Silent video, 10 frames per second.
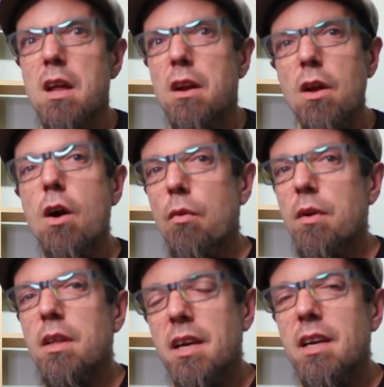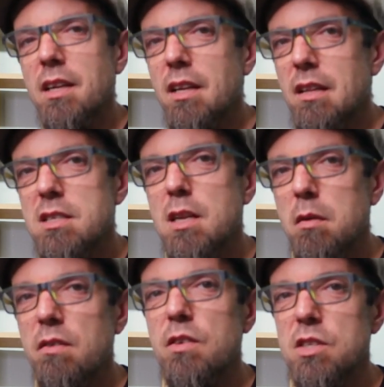No, really get into the
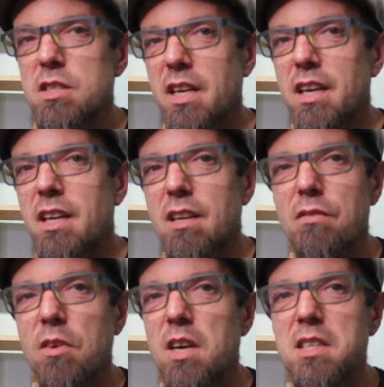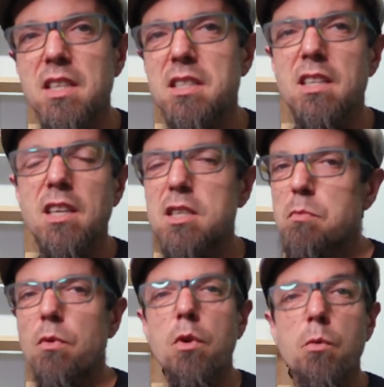subdivisions and get into phrasings and
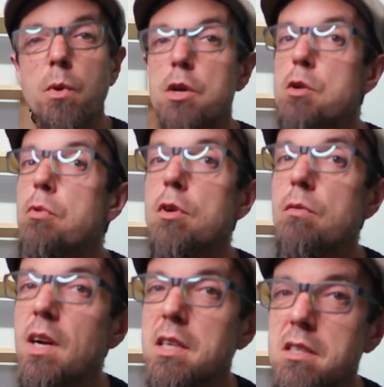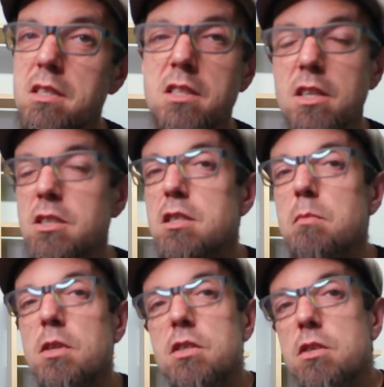explore where you put rests just as
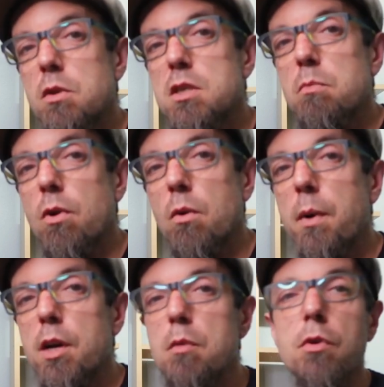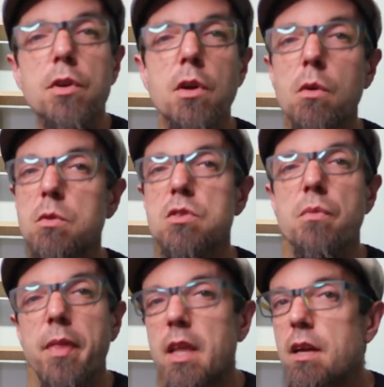much as you explore where you put notes.
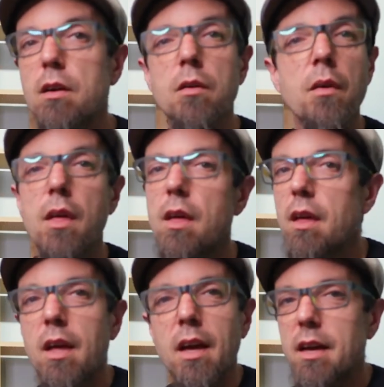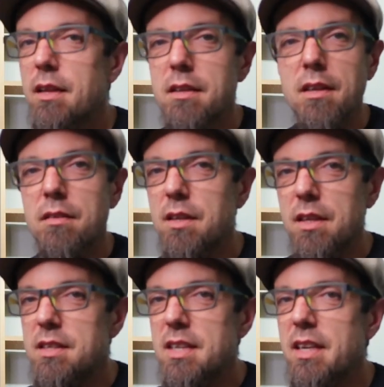You
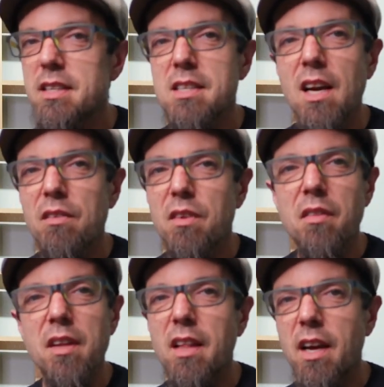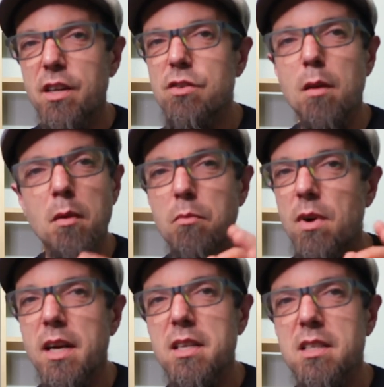dig inside of it. Think like a drummer.
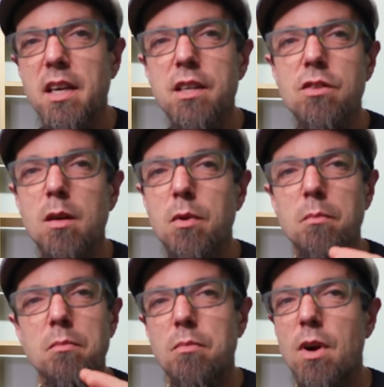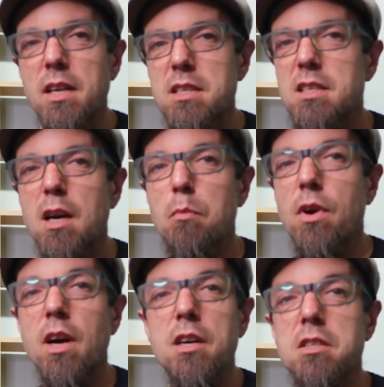Practice like a drummer. Practice like a
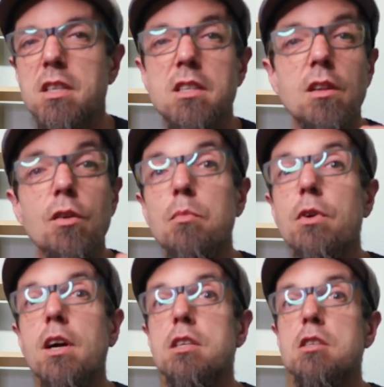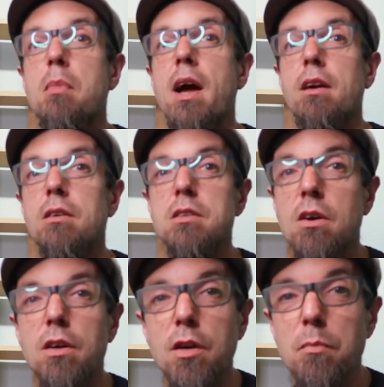percussionist. Learn percussion patterns
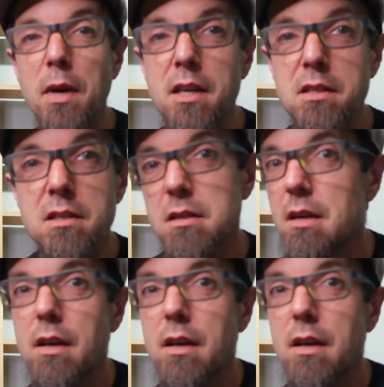on your bass.